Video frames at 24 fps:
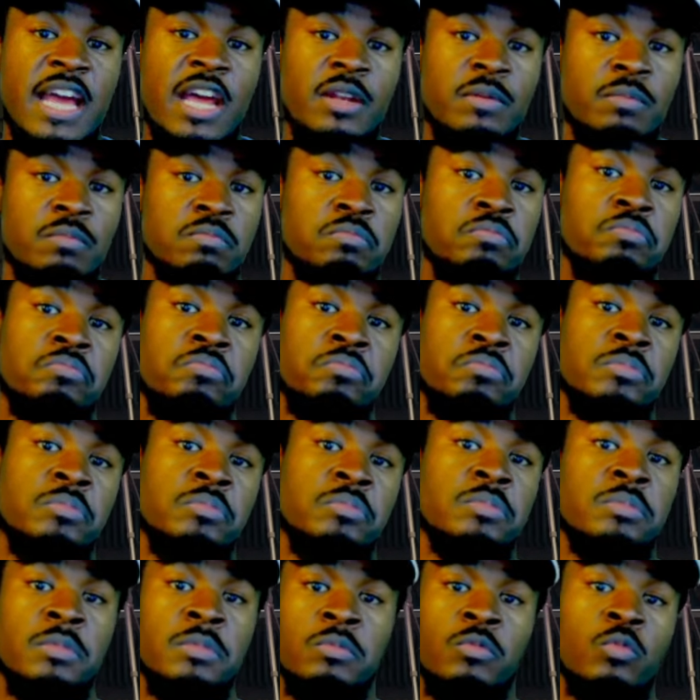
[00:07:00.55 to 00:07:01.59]
that
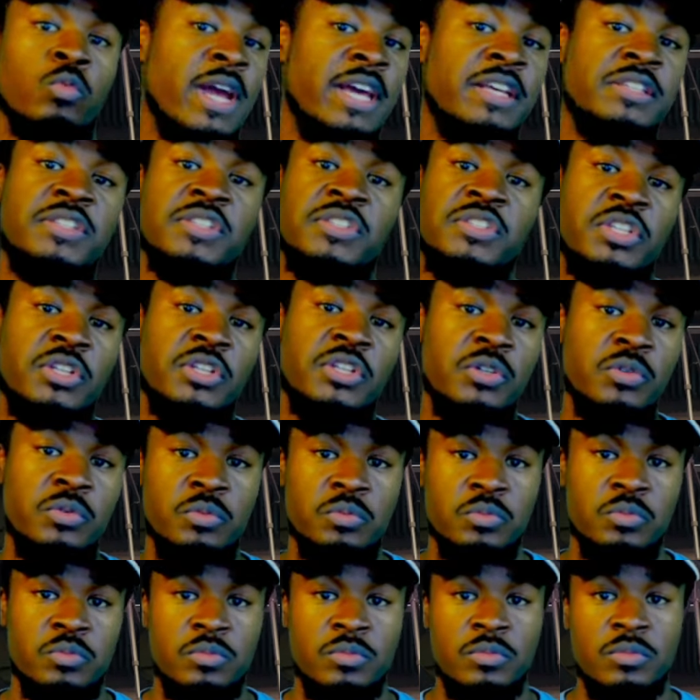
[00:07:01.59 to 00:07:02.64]
racist too?
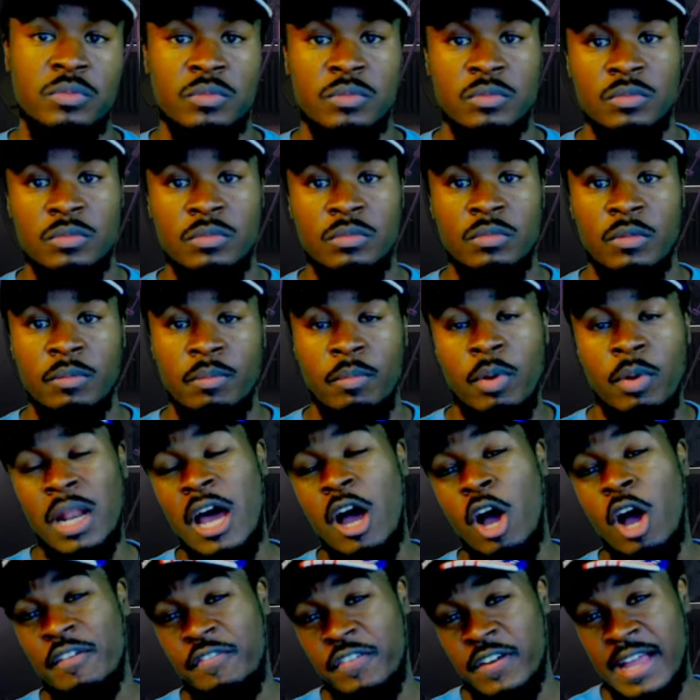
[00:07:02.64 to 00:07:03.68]
But
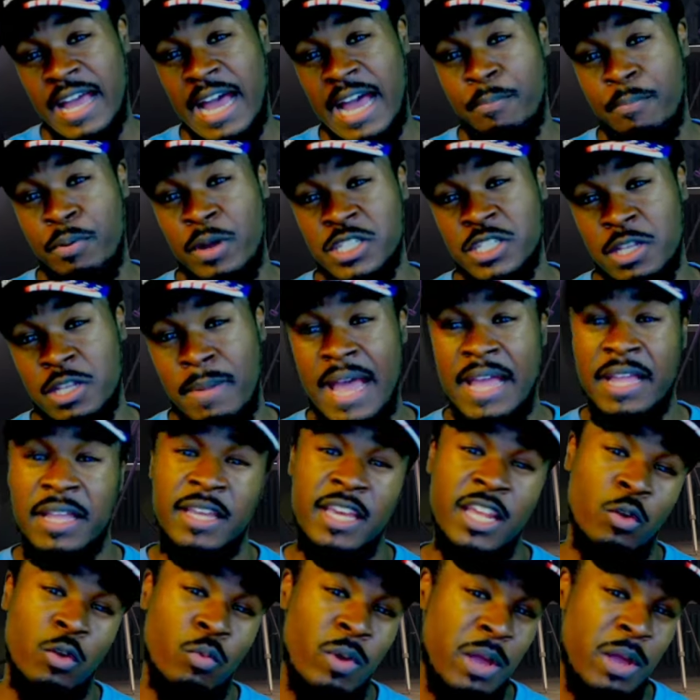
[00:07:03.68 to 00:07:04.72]
oh, I forgot President Biden
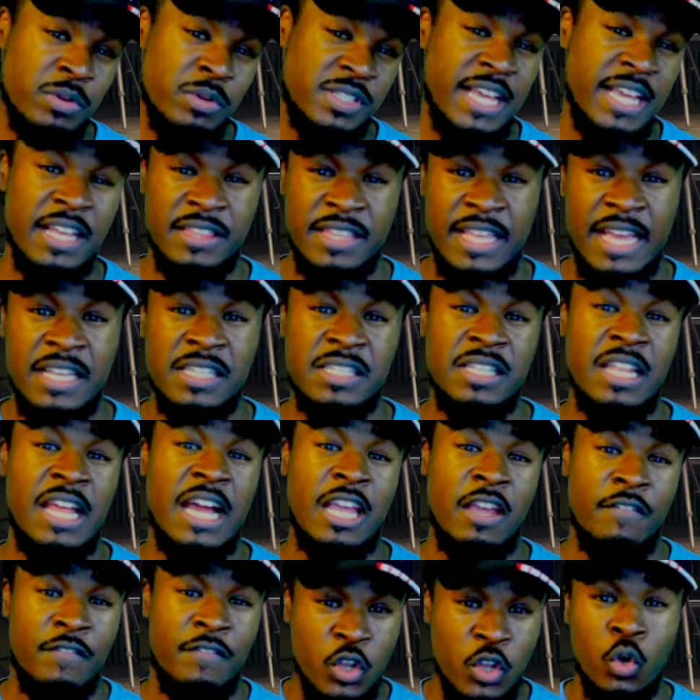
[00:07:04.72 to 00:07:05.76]
can get away with saying things
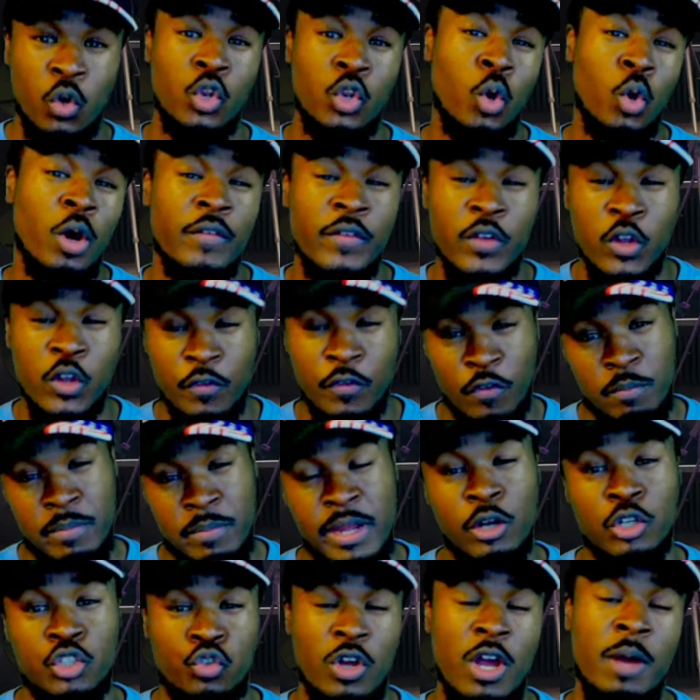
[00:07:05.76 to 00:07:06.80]
like, if you don't know if you're from
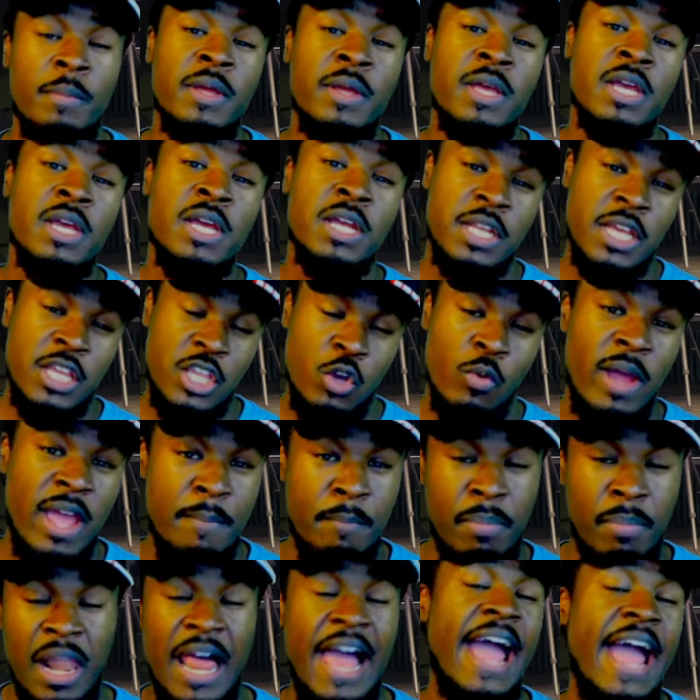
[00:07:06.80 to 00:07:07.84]
me or Trump, then you
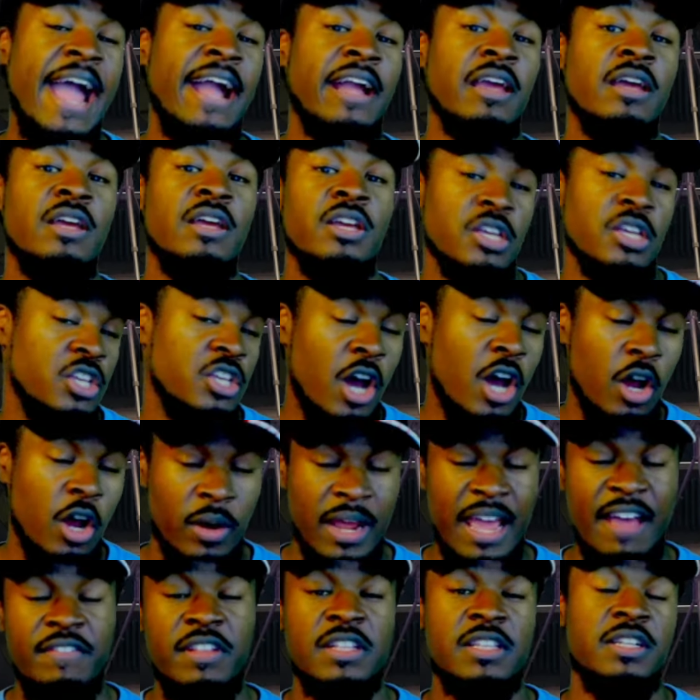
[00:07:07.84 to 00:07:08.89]
ain't black. Y'all
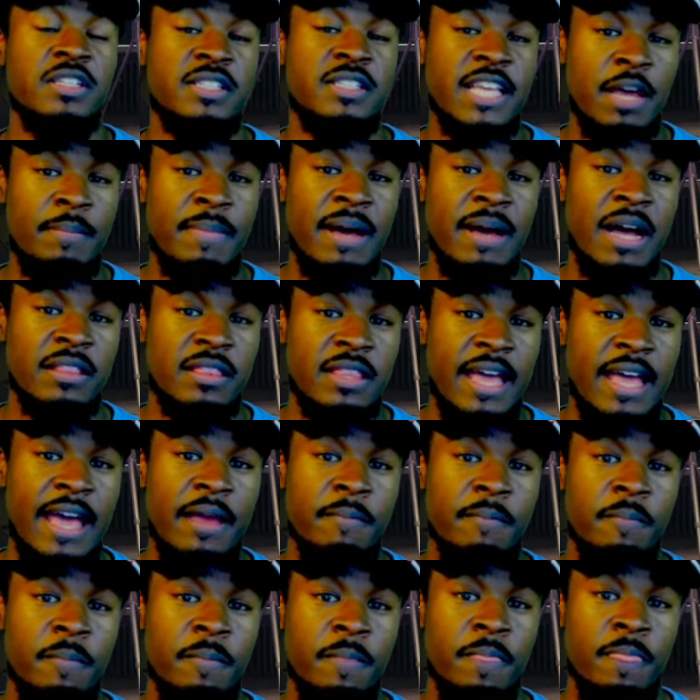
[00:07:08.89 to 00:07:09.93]
don't have nothing to say about
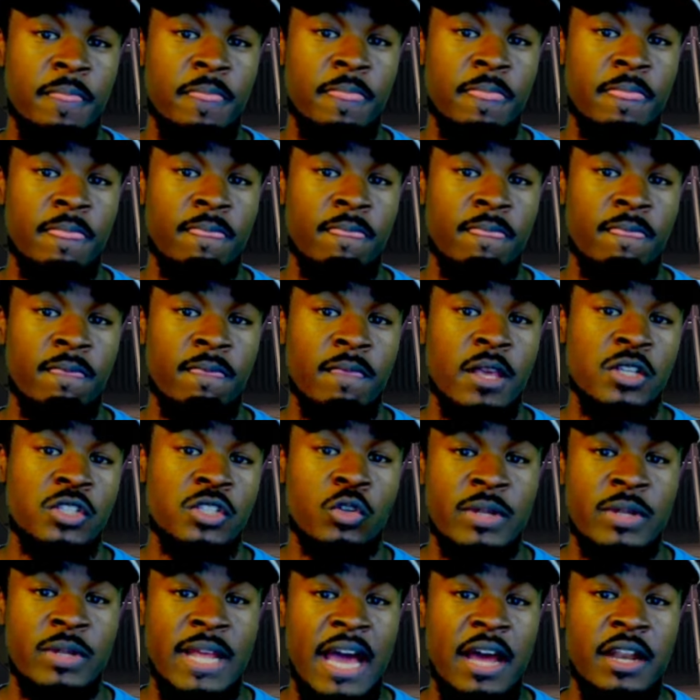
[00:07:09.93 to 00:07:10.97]
that.
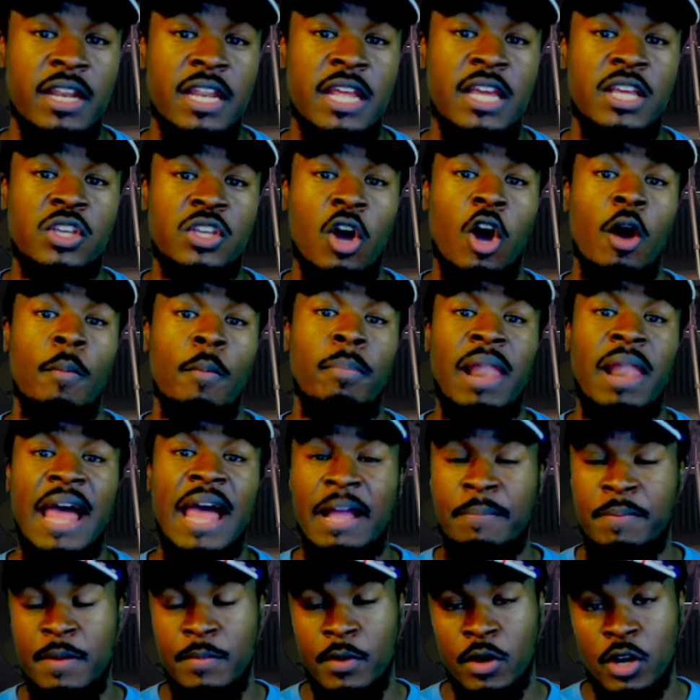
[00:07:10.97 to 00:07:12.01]
So now that he's called
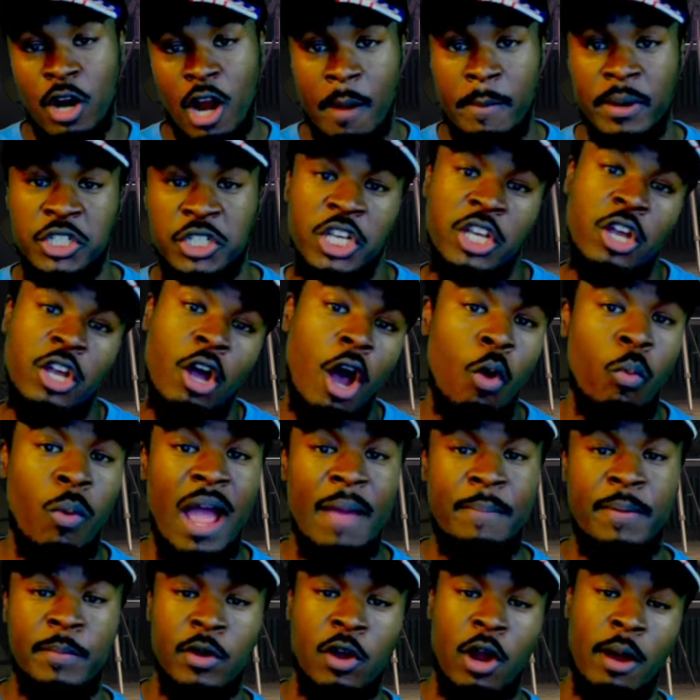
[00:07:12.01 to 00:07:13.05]
black people garbage, he called
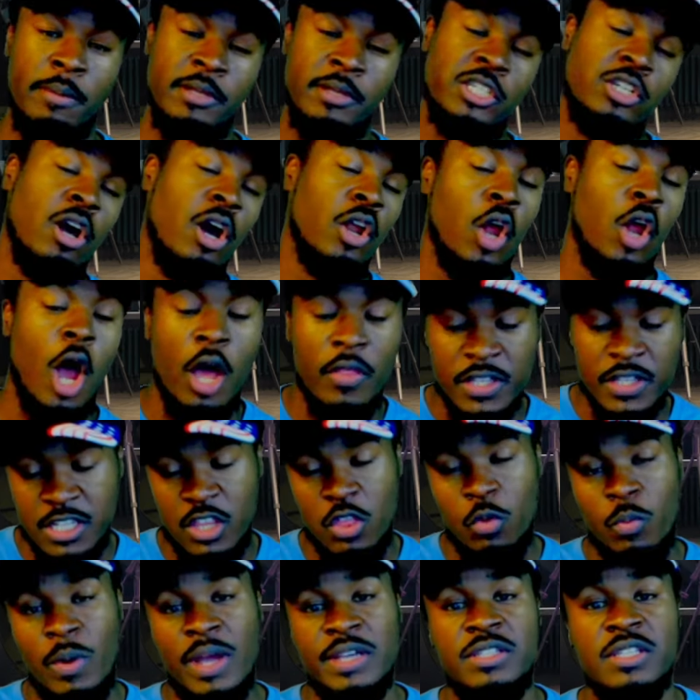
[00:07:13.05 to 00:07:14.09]
white people garbage, he called all those
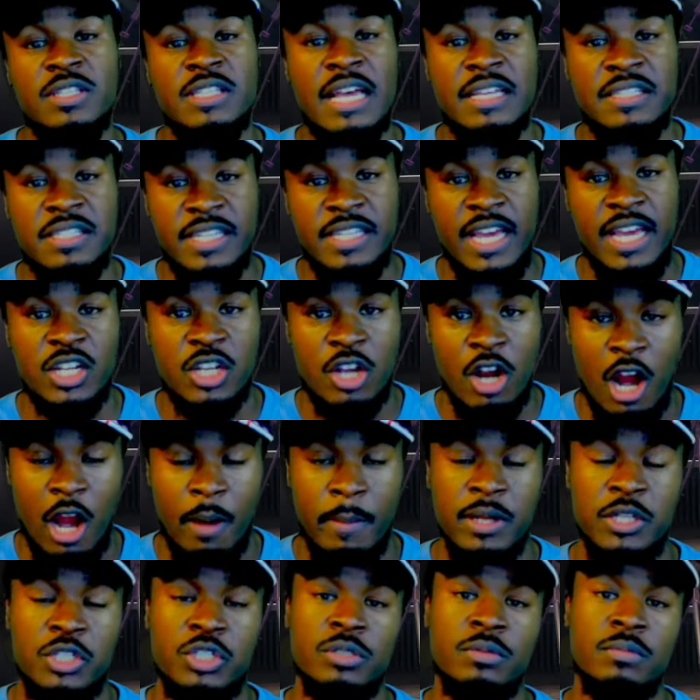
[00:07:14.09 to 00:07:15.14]
other races I said
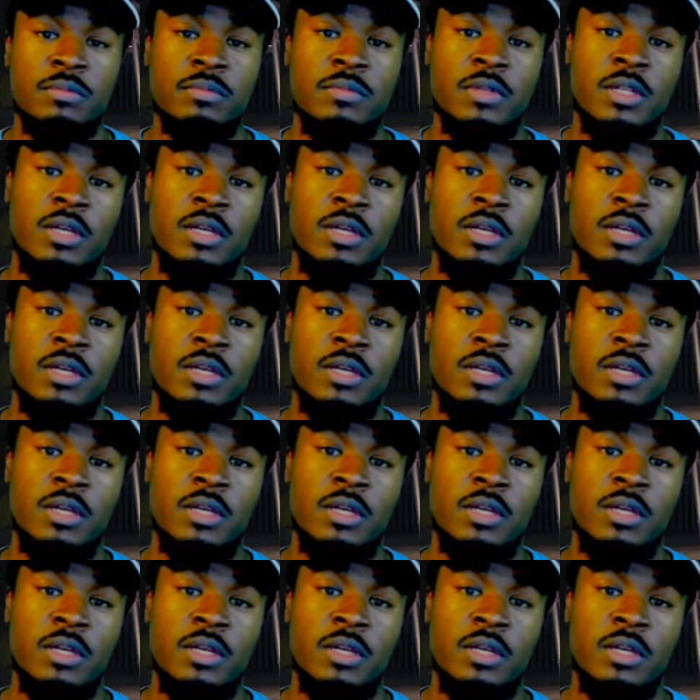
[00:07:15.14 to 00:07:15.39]
garbage.